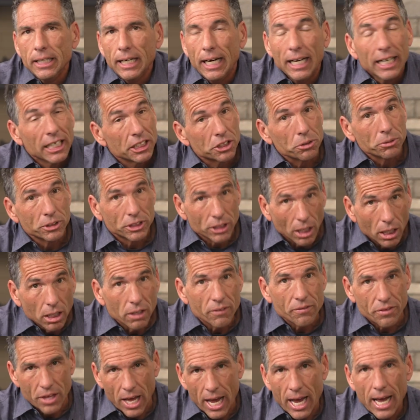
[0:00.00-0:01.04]
And as a result
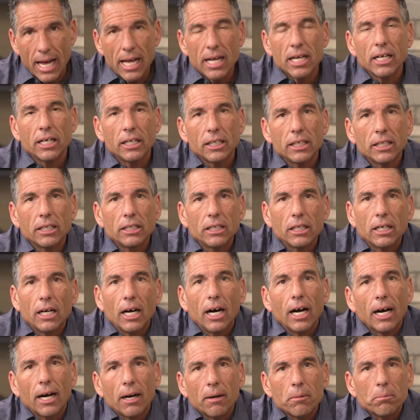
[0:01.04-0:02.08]
of that,
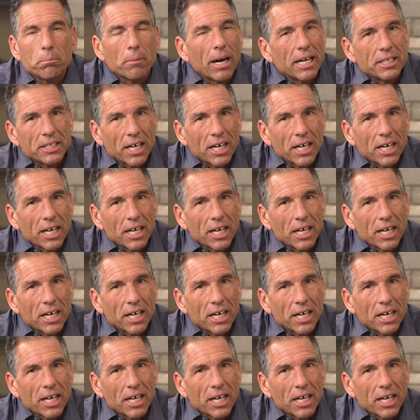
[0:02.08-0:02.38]
my